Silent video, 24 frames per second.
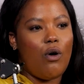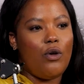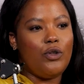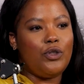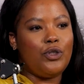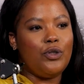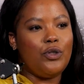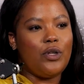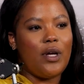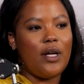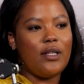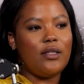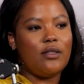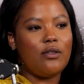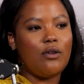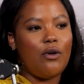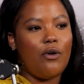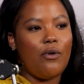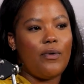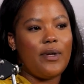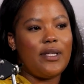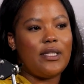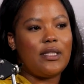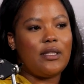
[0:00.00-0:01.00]
do not
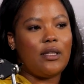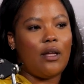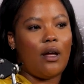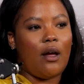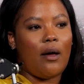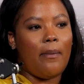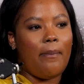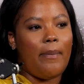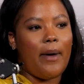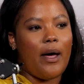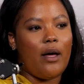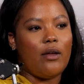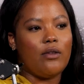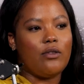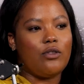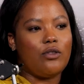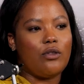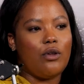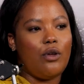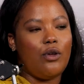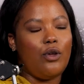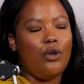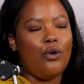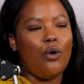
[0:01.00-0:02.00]
always think about
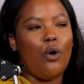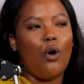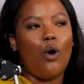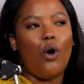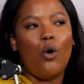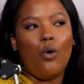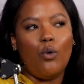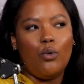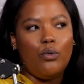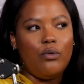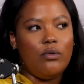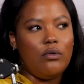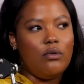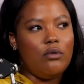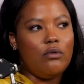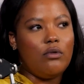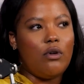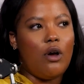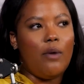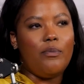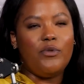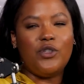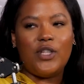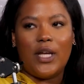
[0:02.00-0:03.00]
your own
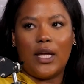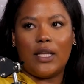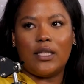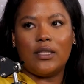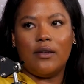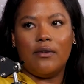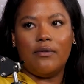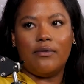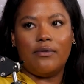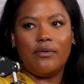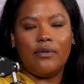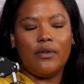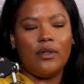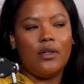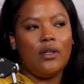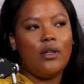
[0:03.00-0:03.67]
objective.